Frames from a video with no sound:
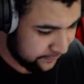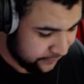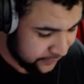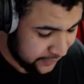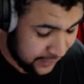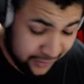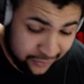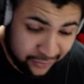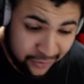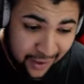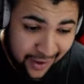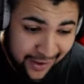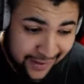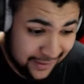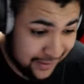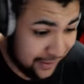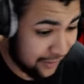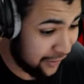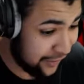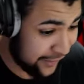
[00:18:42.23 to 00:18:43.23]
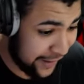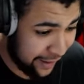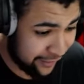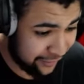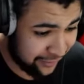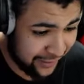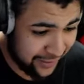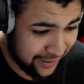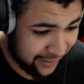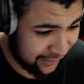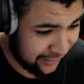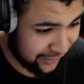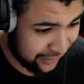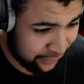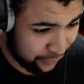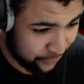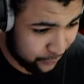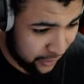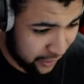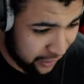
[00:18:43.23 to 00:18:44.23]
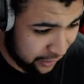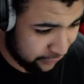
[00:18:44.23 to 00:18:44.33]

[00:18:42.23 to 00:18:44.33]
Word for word: It's, I can't guarantee anything because we are